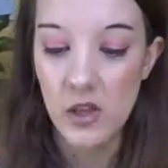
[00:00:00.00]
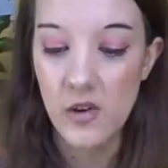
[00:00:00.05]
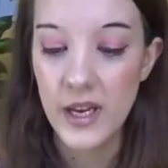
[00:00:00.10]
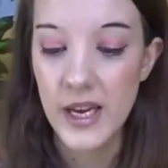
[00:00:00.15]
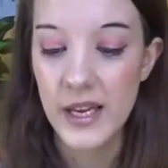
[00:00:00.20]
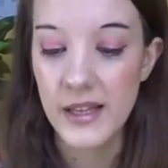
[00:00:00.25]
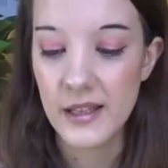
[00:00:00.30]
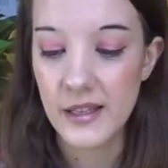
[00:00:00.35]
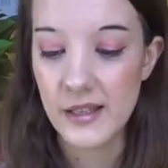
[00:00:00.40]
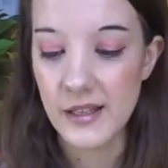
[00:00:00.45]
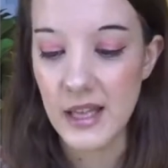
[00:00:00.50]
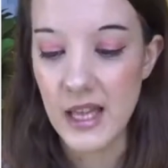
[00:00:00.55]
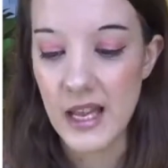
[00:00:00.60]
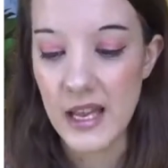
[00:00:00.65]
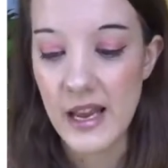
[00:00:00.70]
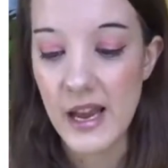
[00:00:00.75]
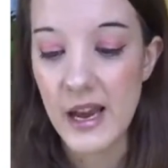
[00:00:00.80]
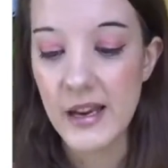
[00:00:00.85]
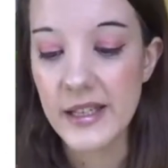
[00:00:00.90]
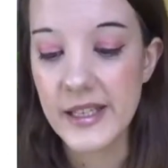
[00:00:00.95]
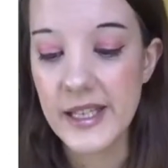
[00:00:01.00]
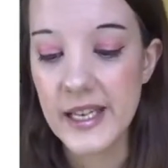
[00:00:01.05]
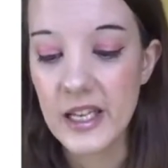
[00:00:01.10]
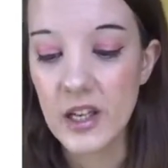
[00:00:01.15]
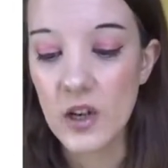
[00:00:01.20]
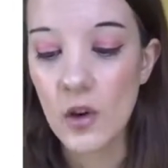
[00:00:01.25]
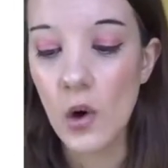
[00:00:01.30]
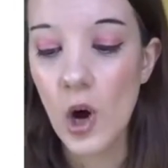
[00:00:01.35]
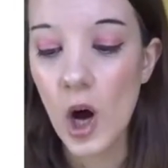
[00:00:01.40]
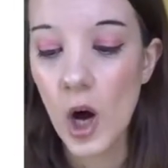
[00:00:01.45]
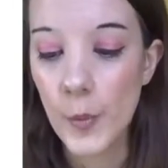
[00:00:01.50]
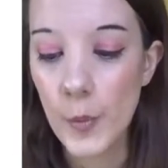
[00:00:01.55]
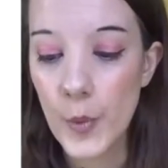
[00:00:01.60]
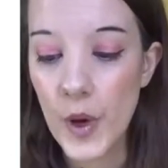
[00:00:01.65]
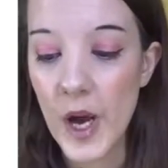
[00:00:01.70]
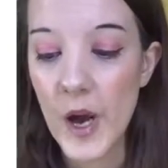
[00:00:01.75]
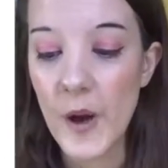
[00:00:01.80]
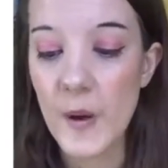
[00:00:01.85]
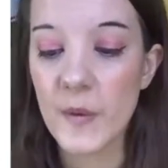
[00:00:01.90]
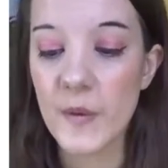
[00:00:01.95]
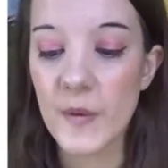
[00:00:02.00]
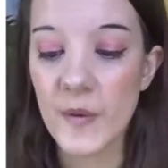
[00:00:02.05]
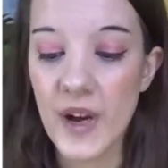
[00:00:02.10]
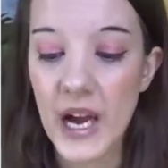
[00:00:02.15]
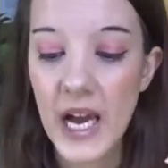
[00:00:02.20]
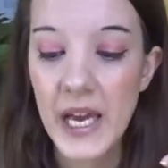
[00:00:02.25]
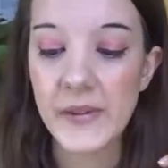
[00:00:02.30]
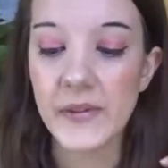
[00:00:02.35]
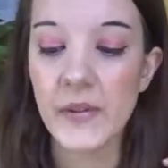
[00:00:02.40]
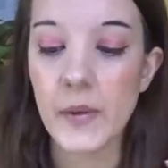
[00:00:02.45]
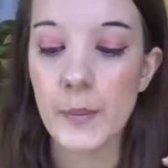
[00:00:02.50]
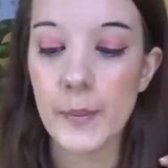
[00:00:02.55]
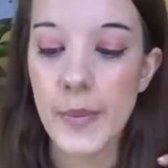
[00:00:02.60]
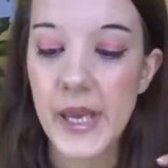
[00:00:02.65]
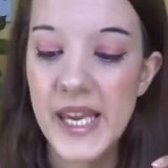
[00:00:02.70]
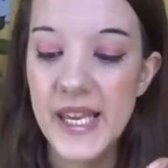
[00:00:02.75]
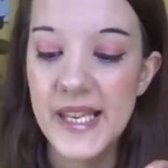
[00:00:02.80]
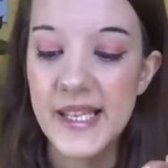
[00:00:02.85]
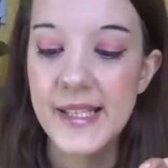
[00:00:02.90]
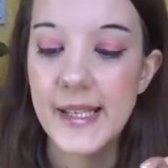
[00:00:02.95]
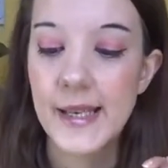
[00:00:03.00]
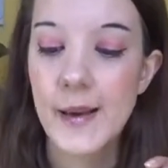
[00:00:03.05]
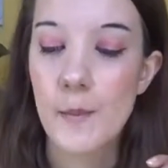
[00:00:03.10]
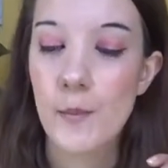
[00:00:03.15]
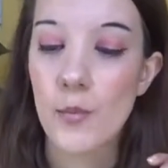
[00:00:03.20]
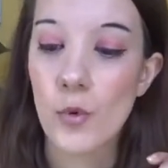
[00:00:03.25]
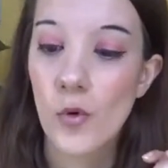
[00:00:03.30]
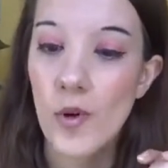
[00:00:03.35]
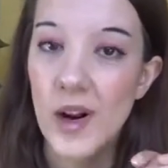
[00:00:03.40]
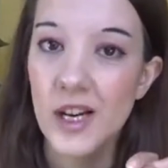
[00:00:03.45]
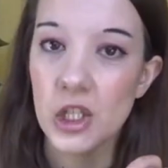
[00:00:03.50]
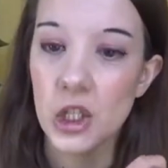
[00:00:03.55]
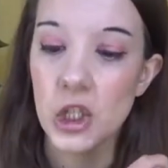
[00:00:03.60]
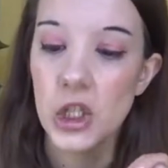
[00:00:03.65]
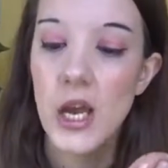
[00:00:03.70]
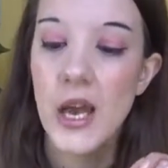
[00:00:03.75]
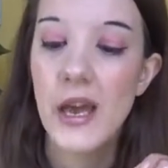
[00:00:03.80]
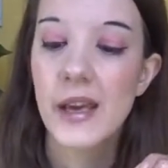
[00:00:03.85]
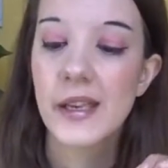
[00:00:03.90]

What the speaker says: You get the dingle hopper 5-piece brush